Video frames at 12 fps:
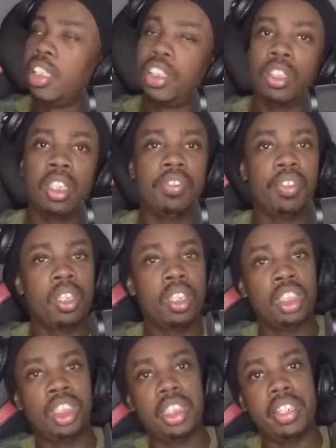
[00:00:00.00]
study for
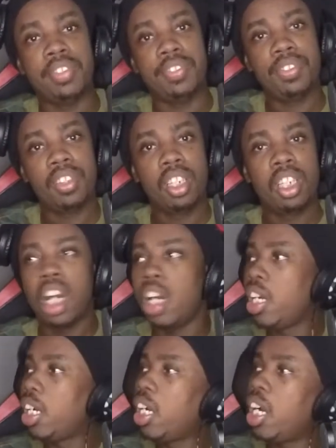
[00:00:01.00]
turn chef, or
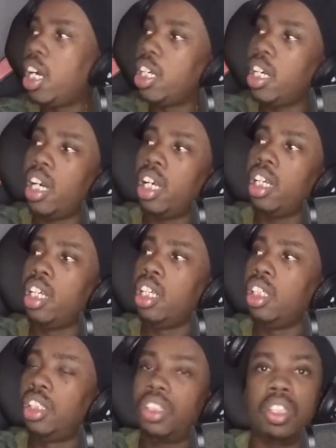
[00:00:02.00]
you're going to
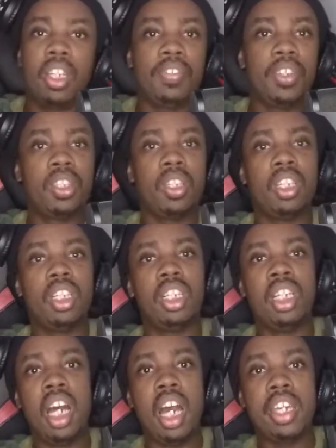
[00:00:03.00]
study for
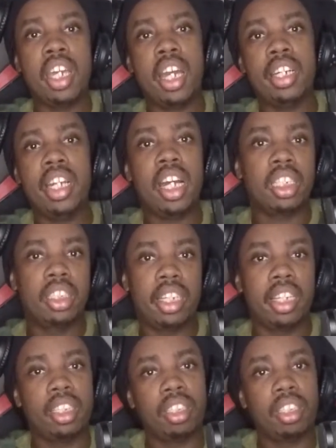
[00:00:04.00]
turn lawyer or doctor.